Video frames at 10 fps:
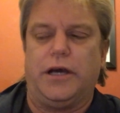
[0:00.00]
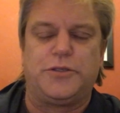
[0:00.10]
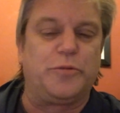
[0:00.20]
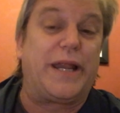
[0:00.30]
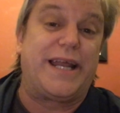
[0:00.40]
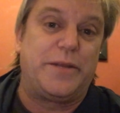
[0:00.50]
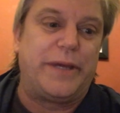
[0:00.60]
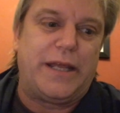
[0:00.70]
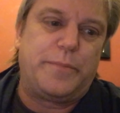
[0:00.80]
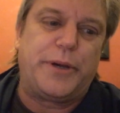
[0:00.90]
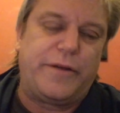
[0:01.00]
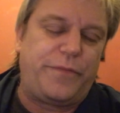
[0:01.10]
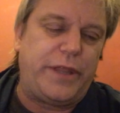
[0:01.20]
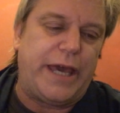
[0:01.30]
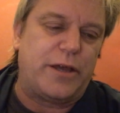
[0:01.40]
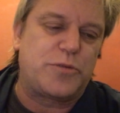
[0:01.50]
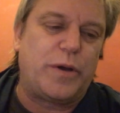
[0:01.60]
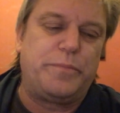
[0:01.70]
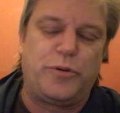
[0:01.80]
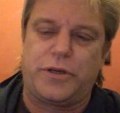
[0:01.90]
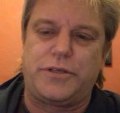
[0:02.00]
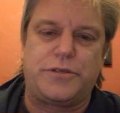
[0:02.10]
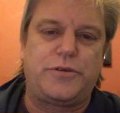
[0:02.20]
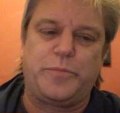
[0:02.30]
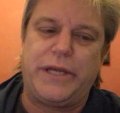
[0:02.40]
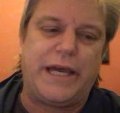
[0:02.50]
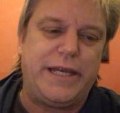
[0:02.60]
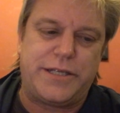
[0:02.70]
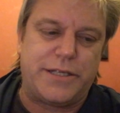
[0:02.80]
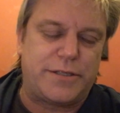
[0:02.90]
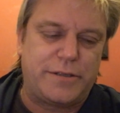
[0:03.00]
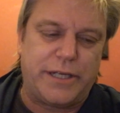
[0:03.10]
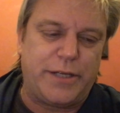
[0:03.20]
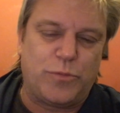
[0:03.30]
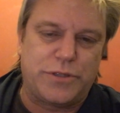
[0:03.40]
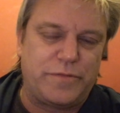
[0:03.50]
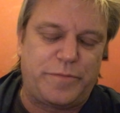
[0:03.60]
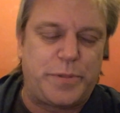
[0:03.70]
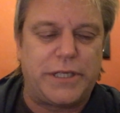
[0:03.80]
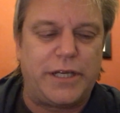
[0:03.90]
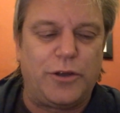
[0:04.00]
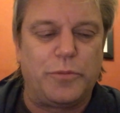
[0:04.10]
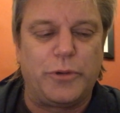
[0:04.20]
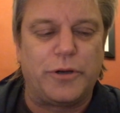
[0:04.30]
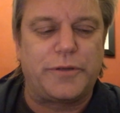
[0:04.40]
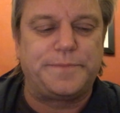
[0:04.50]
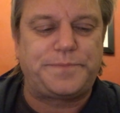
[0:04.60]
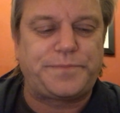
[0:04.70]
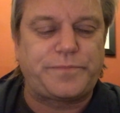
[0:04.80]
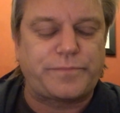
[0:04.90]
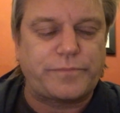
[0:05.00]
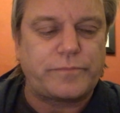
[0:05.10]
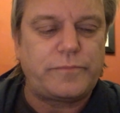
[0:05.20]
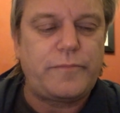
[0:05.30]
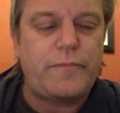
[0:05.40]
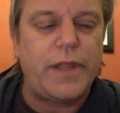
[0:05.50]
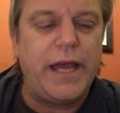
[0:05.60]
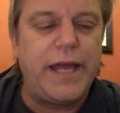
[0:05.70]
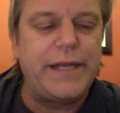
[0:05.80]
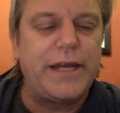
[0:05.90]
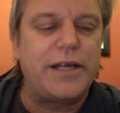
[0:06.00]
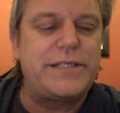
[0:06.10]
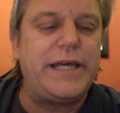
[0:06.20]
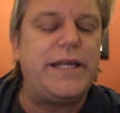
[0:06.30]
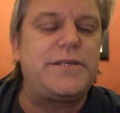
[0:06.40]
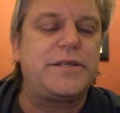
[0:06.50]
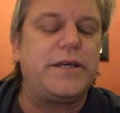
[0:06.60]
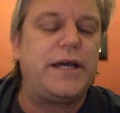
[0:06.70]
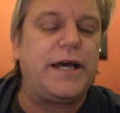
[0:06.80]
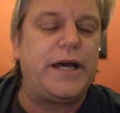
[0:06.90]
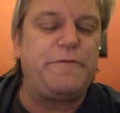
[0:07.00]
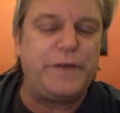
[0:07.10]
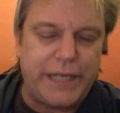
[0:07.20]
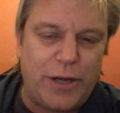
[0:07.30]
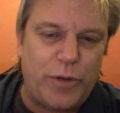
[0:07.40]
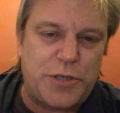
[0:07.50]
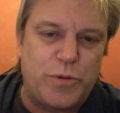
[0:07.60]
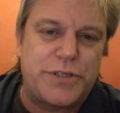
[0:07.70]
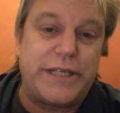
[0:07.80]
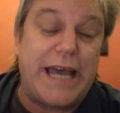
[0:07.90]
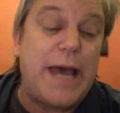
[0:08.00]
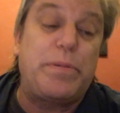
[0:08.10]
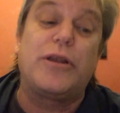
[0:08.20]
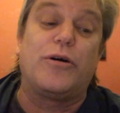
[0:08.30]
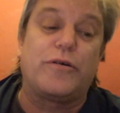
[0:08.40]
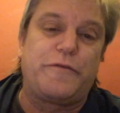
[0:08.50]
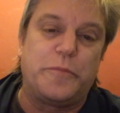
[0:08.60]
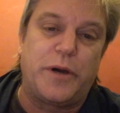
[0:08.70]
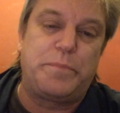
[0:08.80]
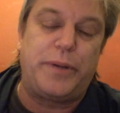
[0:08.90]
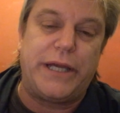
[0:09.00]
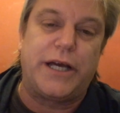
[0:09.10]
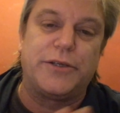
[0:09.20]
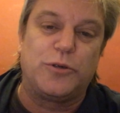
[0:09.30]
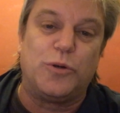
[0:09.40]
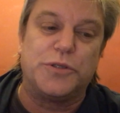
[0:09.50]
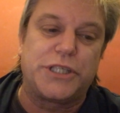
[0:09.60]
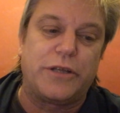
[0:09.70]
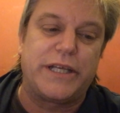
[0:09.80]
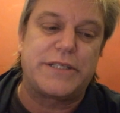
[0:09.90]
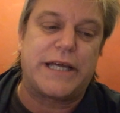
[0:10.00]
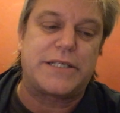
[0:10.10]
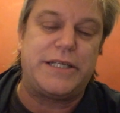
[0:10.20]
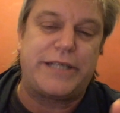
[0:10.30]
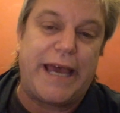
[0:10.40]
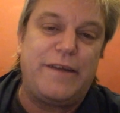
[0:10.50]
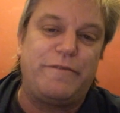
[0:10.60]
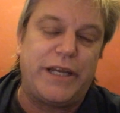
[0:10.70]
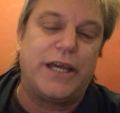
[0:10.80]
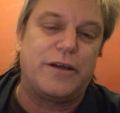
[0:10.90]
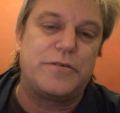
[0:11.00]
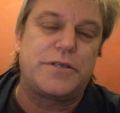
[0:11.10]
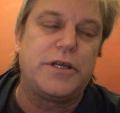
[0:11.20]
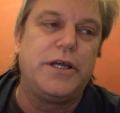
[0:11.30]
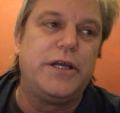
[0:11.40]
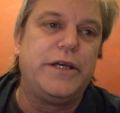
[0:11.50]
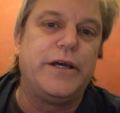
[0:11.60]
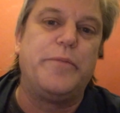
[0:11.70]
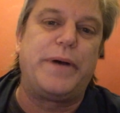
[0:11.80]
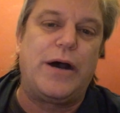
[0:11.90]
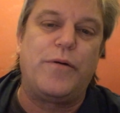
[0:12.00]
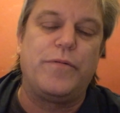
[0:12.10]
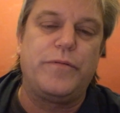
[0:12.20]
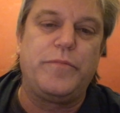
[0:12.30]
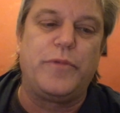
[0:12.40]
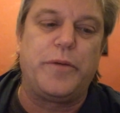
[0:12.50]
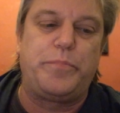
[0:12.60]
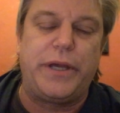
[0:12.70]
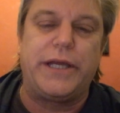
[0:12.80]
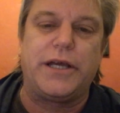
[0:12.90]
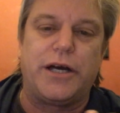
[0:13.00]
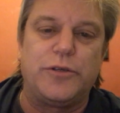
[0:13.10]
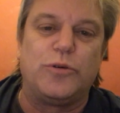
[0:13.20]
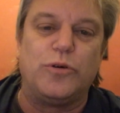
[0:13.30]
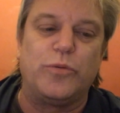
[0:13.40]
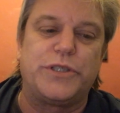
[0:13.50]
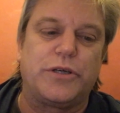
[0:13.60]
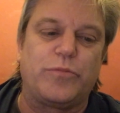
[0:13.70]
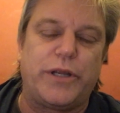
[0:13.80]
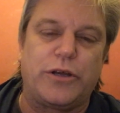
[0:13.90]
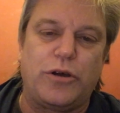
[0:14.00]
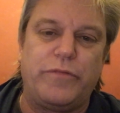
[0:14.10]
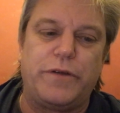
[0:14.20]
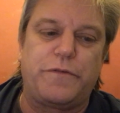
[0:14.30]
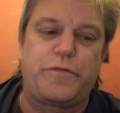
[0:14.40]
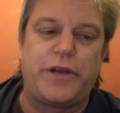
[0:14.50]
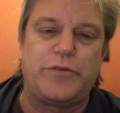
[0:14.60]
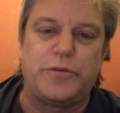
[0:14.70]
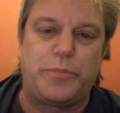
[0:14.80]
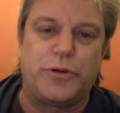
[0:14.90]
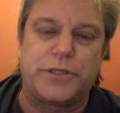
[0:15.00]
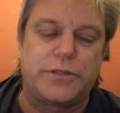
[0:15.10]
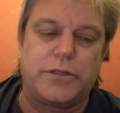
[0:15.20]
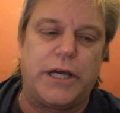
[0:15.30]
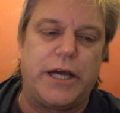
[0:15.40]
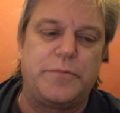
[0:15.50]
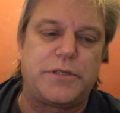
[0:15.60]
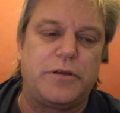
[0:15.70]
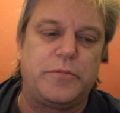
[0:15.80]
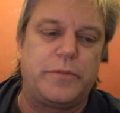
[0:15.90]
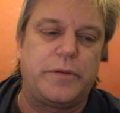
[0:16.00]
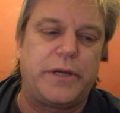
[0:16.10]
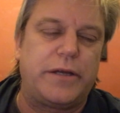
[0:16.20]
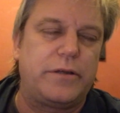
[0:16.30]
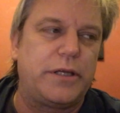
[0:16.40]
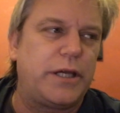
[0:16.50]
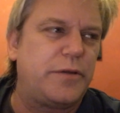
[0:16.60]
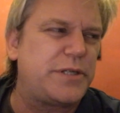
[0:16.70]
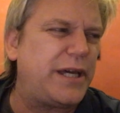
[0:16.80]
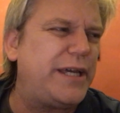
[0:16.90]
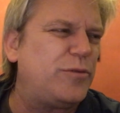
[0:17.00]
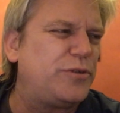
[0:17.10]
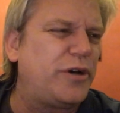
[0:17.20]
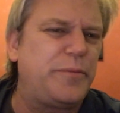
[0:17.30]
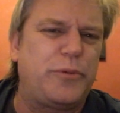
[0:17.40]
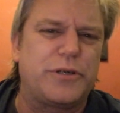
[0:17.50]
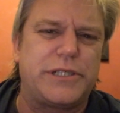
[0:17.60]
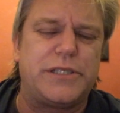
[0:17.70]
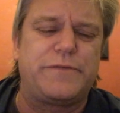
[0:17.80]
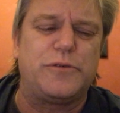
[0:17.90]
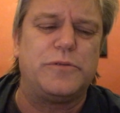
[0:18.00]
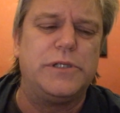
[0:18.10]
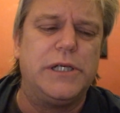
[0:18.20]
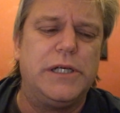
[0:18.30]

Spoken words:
I'll talk about that in a minute. But yeah, it's one book that took me ages, and it wasn't a particularly long book. And then I did a video which was the epilogue for my big unhaul. So there's actually 10 videos about my big unhaul, which when I got rid of 300 books, so about was it 8 or 9 boxes full.